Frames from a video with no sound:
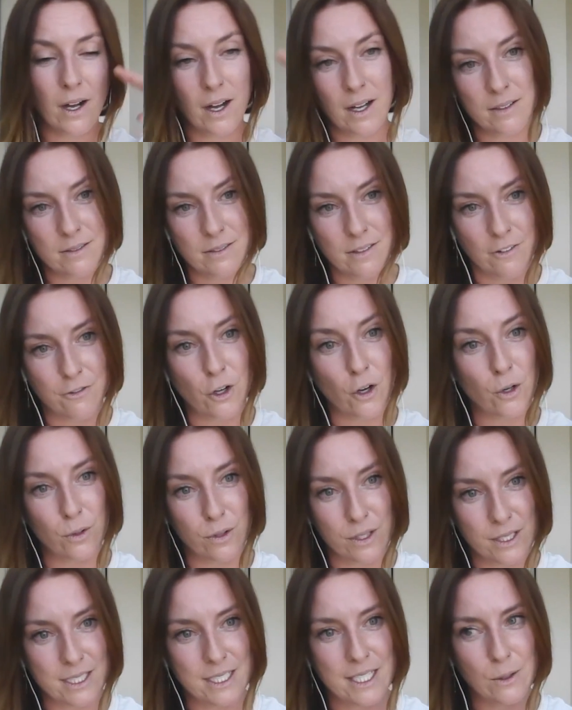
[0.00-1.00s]
I've got all
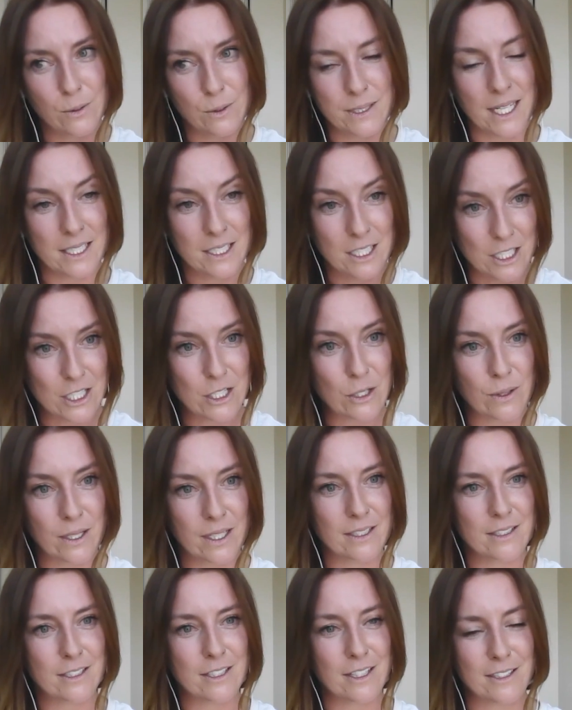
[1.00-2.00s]
the skill set to do it.
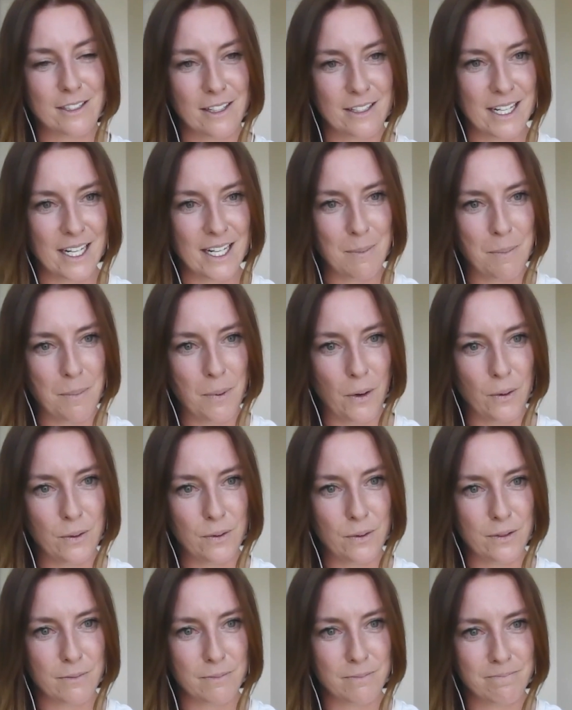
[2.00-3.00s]
It's just I need a
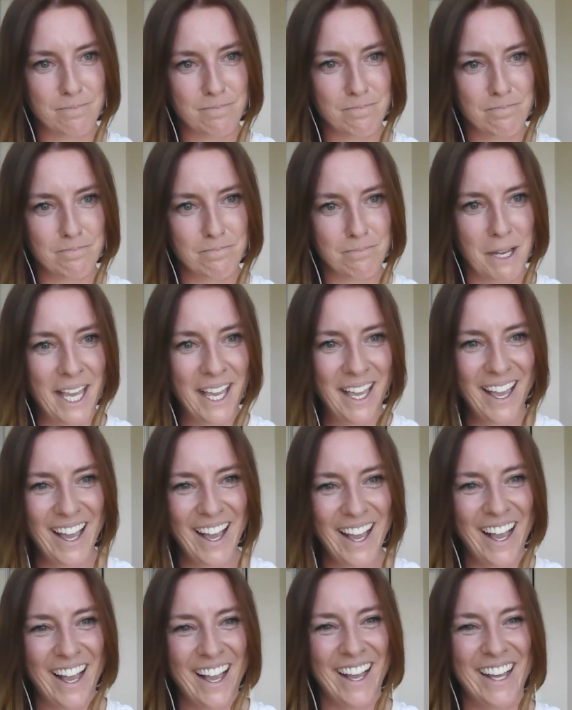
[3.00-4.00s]
boat.
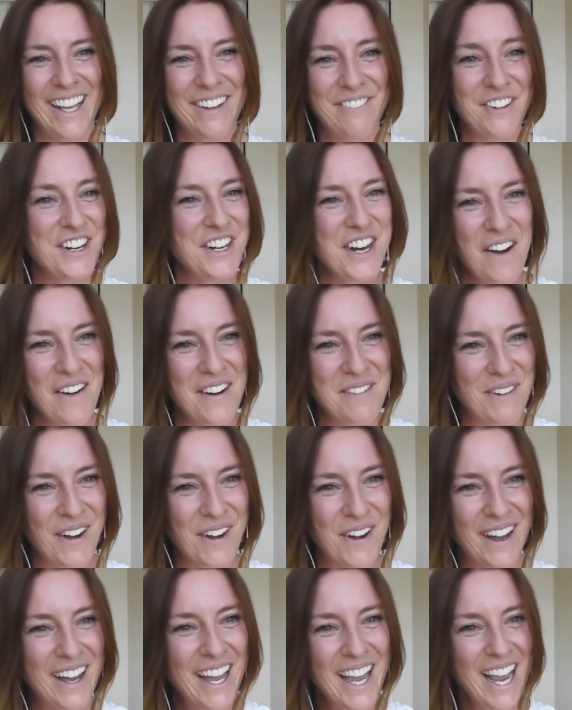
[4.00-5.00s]
If you know a
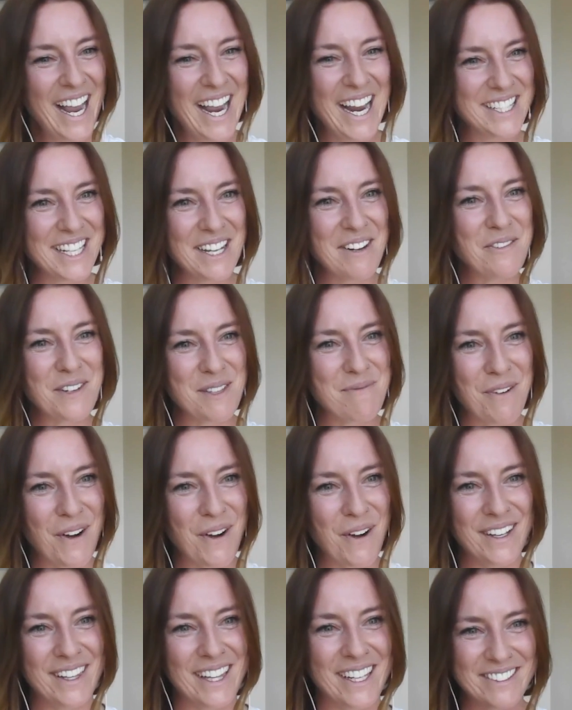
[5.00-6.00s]
boat, there's someone with a
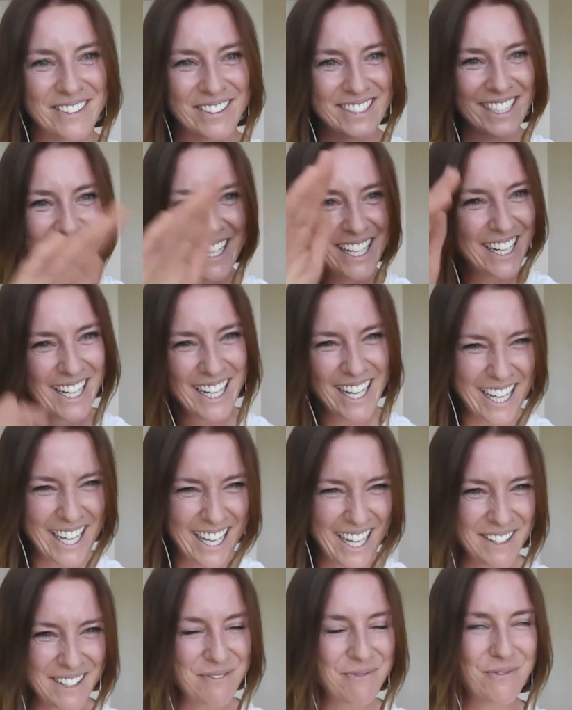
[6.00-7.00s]
boat that goes,
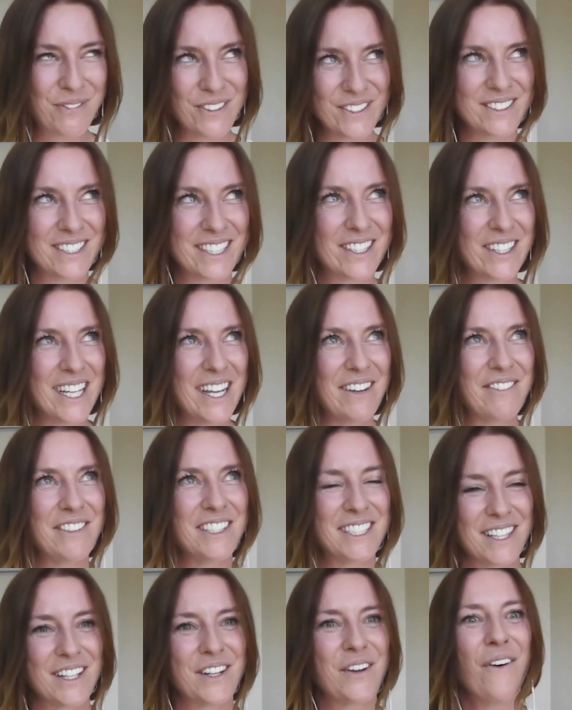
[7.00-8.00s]
give it
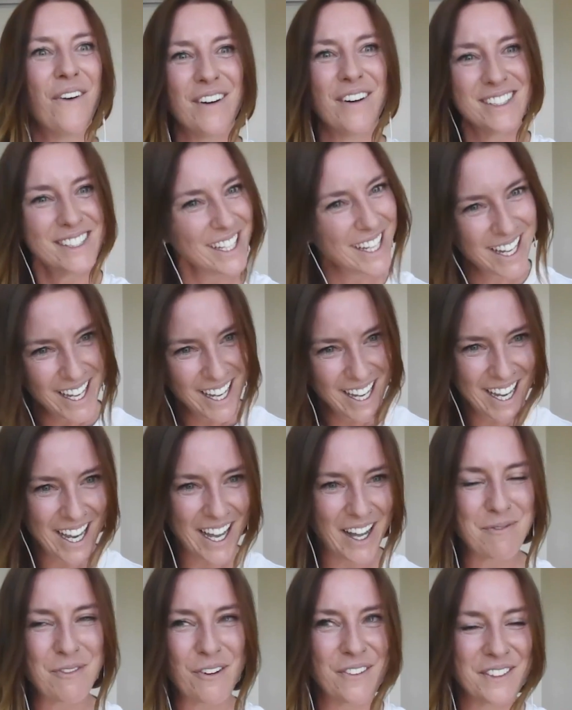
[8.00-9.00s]
to the cause.
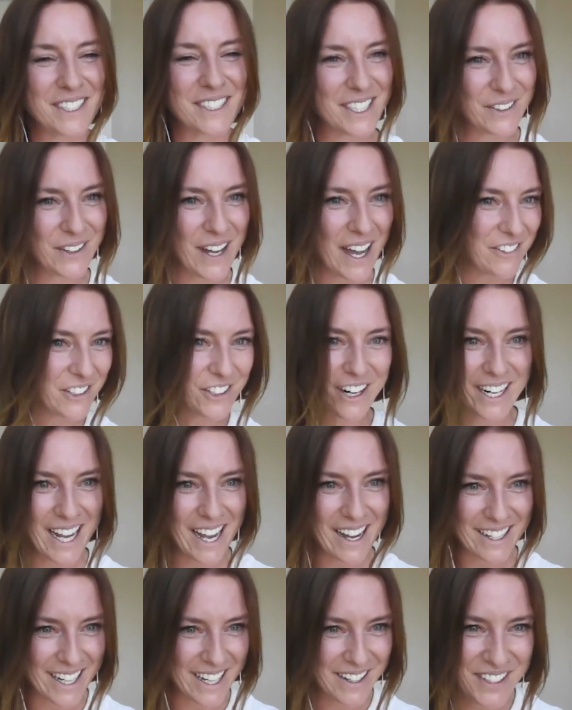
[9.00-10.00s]
I promise it'll have a great
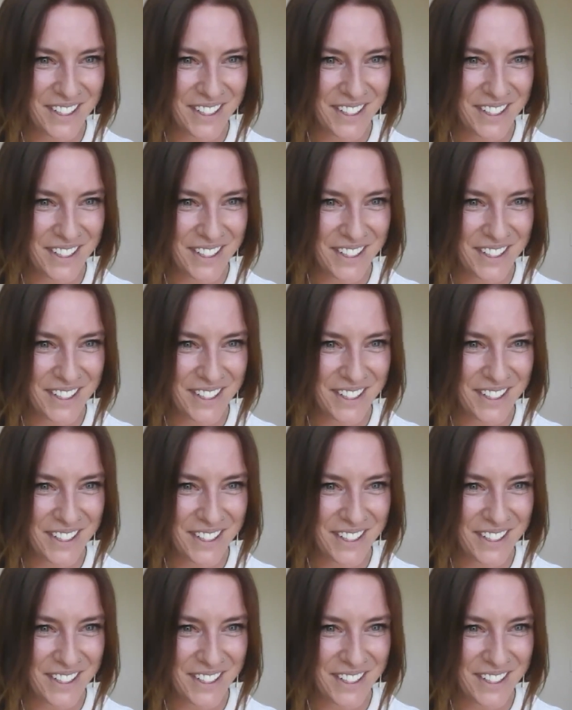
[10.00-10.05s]
outcome.